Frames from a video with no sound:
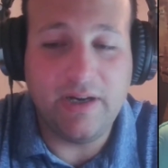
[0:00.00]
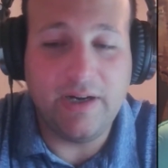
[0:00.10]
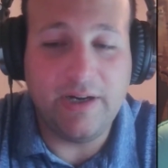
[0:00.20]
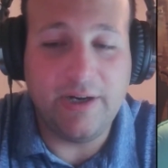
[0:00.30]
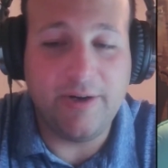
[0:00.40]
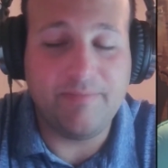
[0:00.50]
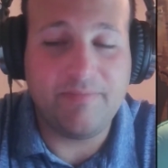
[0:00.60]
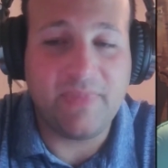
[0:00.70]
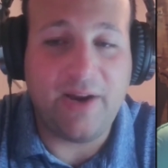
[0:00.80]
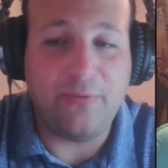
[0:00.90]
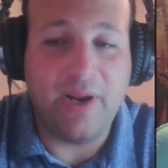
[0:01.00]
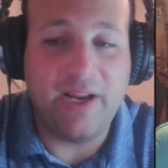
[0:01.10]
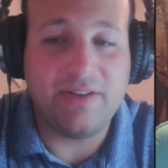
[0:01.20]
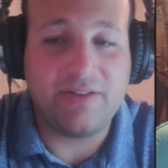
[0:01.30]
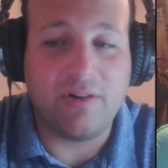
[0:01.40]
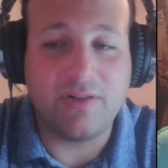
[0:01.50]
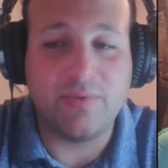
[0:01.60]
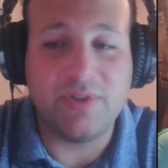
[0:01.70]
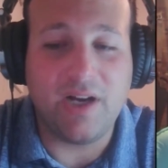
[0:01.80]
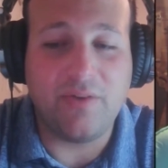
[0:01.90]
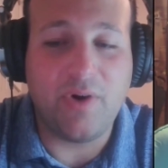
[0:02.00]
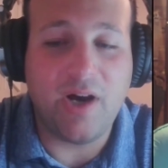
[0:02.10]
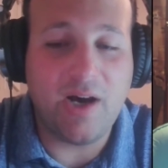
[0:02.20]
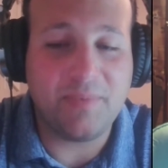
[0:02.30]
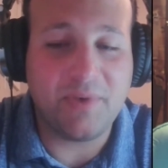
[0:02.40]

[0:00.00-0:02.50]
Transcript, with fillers: Um, that range starts with John Rahm,